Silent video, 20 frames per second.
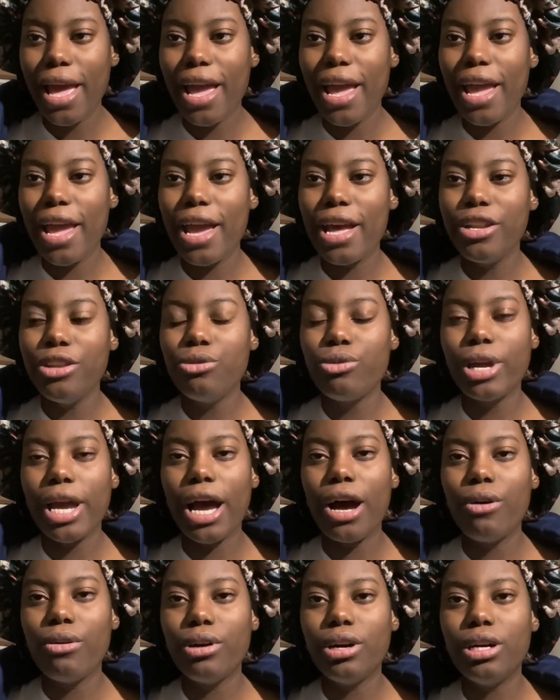and you
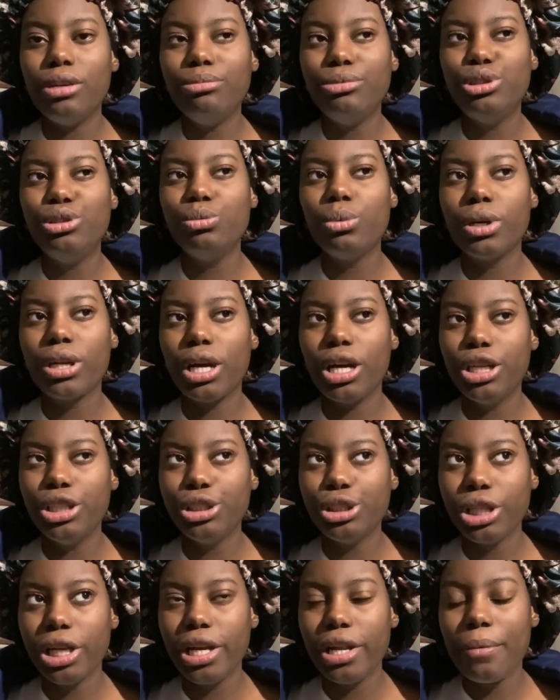count up to
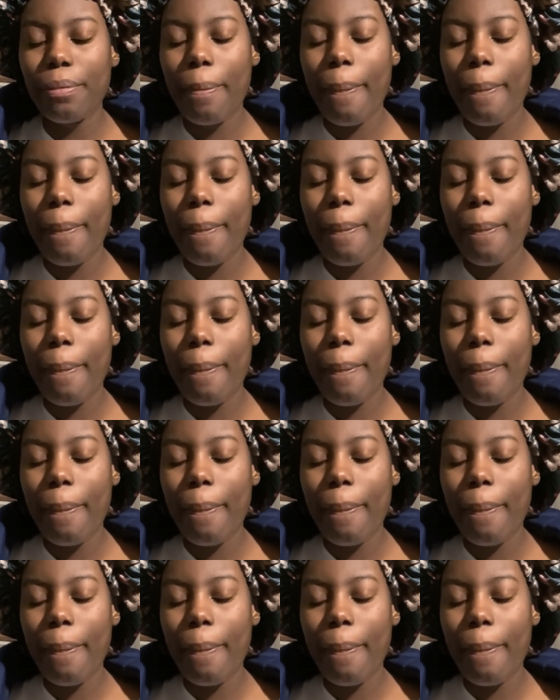100,